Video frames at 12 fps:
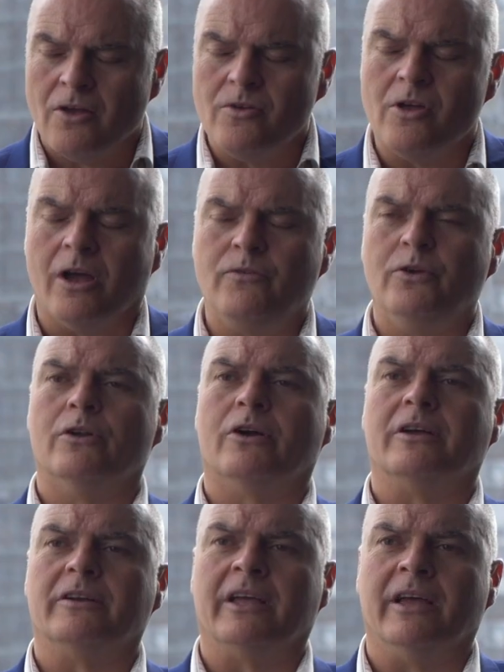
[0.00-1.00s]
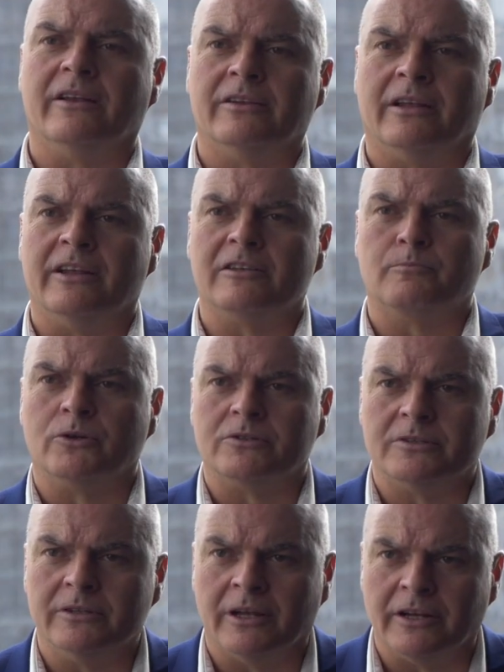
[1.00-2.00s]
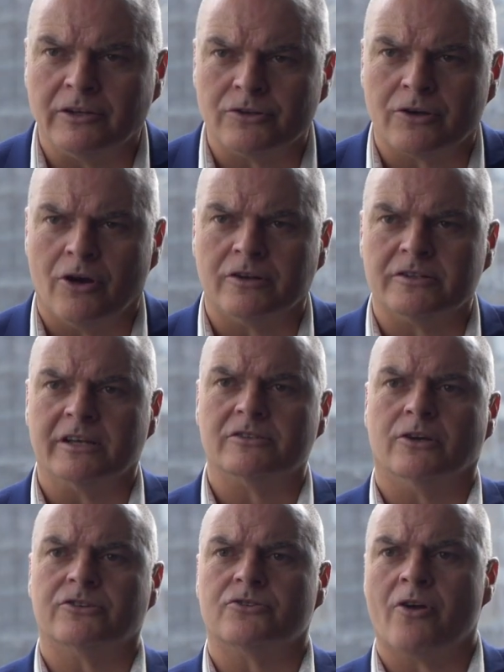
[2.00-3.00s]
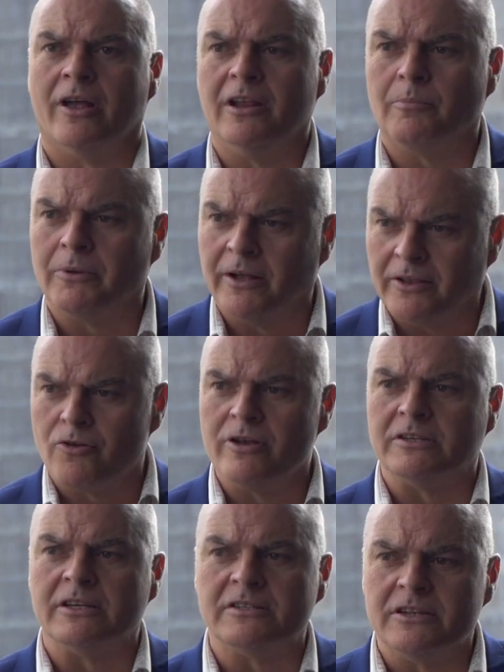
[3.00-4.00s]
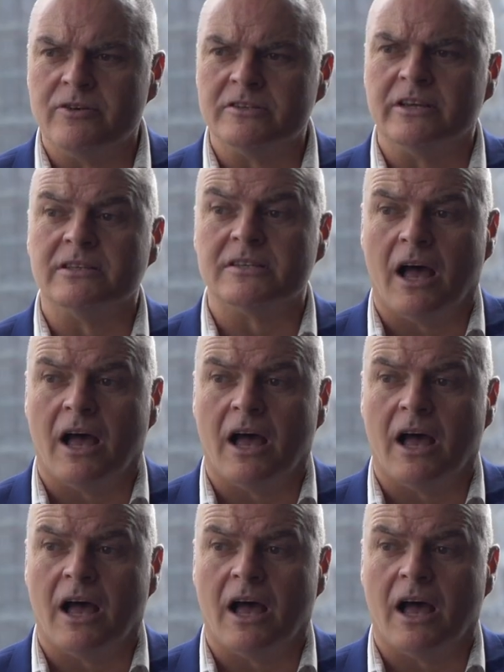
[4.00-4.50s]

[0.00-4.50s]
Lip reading: No, if you look at it again, now let's put it into context. Australia played a 3-test series against